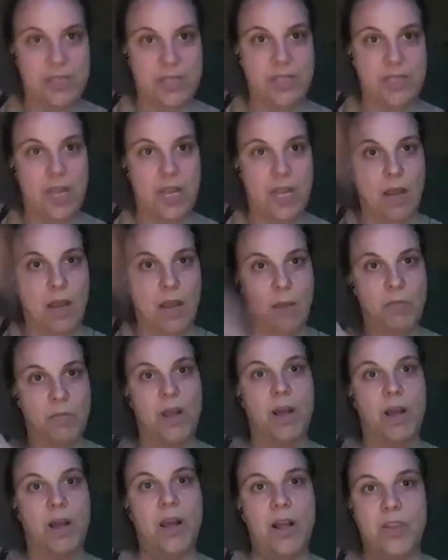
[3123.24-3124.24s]

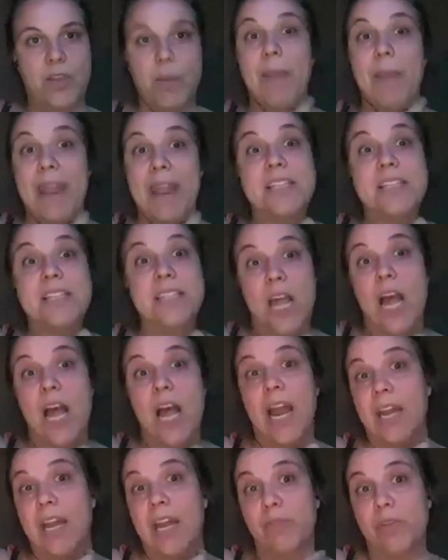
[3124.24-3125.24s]
the
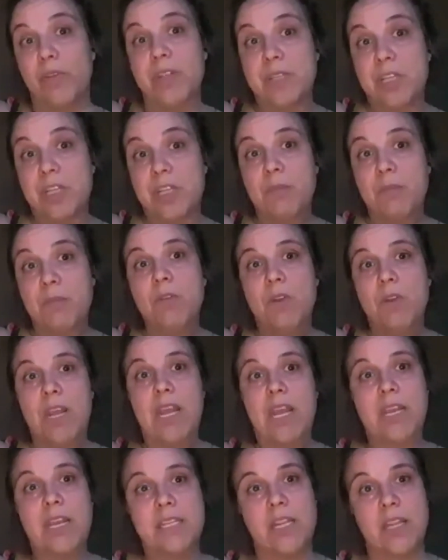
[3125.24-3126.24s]
baseline for this
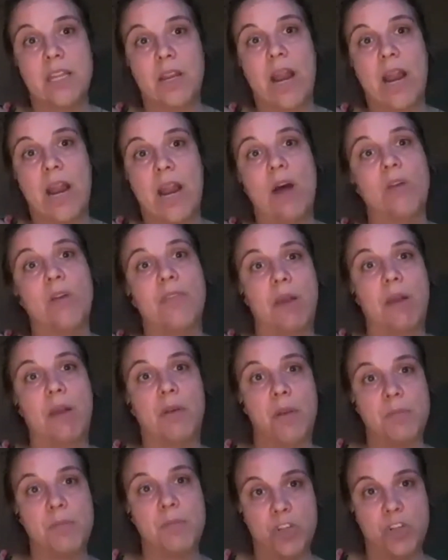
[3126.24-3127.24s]
community is that their health
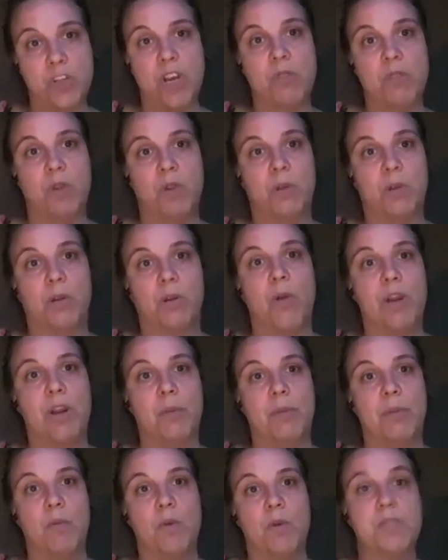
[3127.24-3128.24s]
outcomes in general are going to
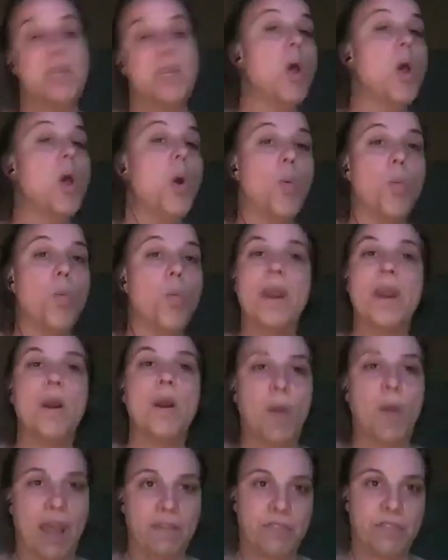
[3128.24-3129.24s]
be worse. We
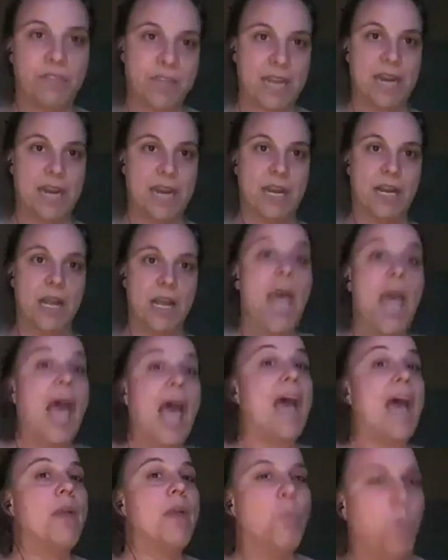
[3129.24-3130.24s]
don't have the data.
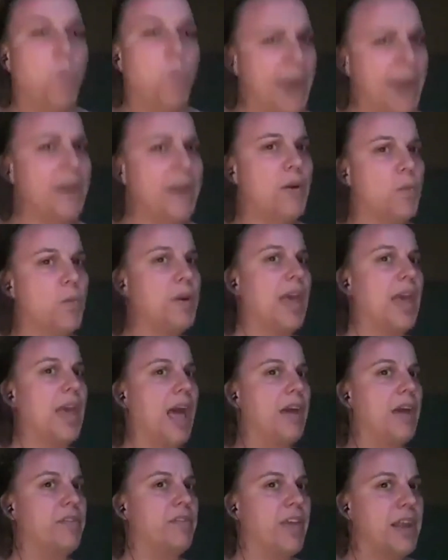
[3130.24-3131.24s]
And why don't we
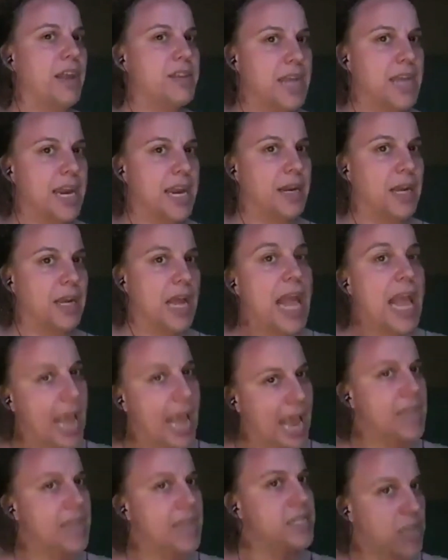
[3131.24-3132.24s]
have that data?
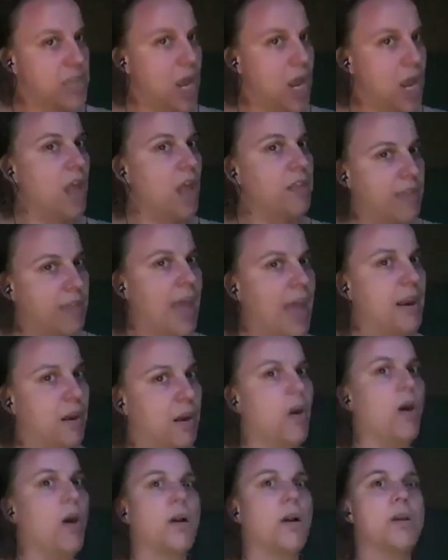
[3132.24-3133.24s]
It's not that
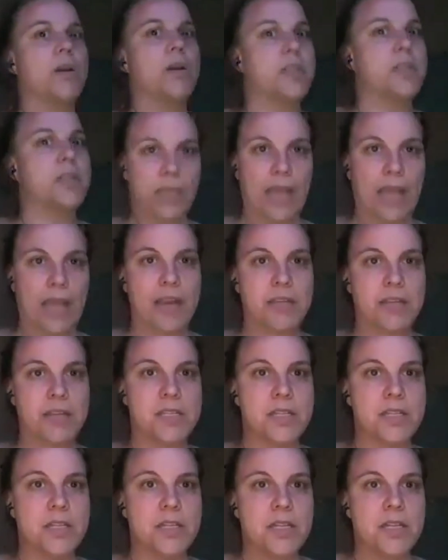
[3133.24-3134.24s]
hard to
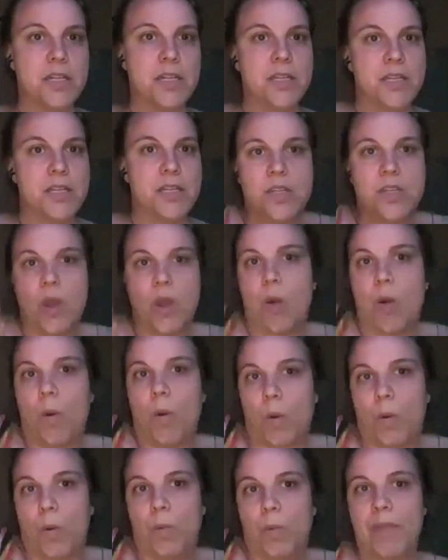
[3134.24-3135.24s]
collect.
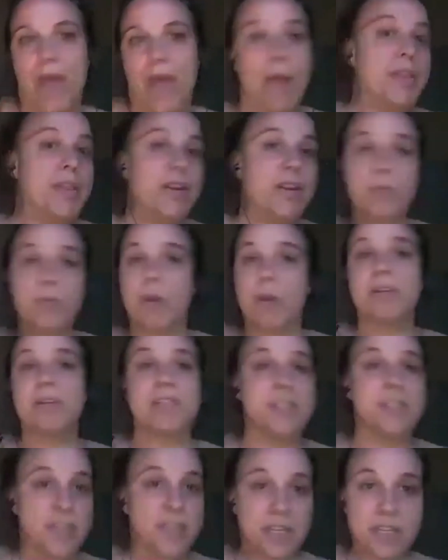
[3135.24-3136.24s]
So, I mean, there's probably
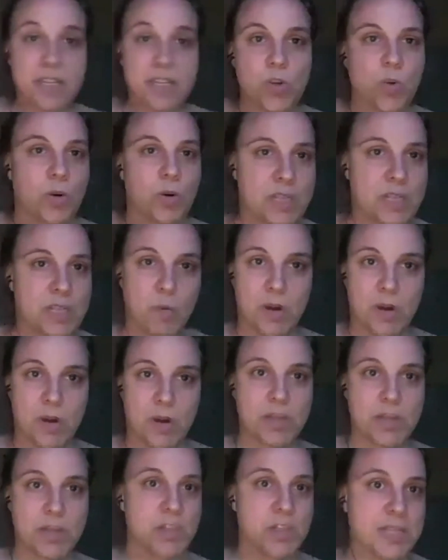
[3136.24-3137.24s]
6 stories in what I
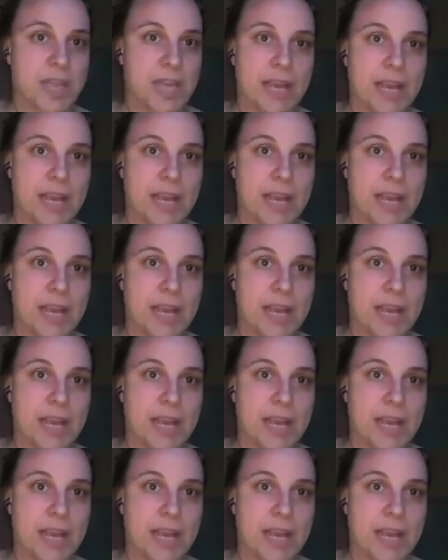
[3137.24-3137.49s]
just said,